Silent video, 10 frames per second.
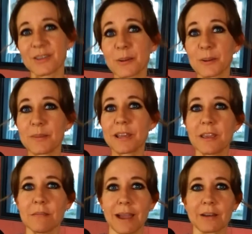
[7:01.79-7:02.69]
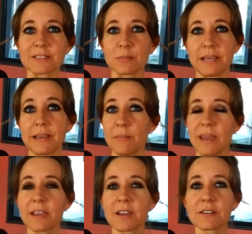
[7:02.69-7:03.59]
little Mickey Mouse piggy
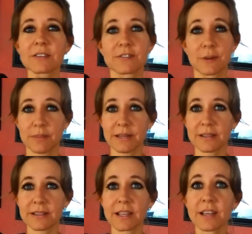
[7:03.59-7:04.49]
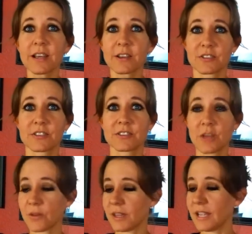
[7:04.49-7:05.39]
bank for Bill. Show the back.
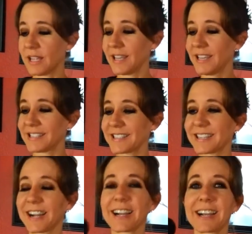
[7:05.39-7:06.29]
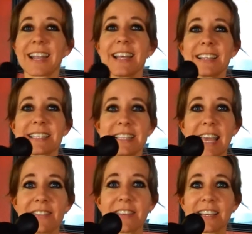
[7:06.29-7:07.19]
So that he can start
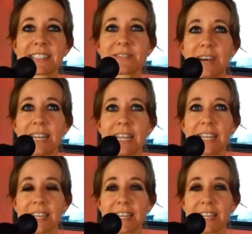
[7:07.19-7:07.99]
saving his money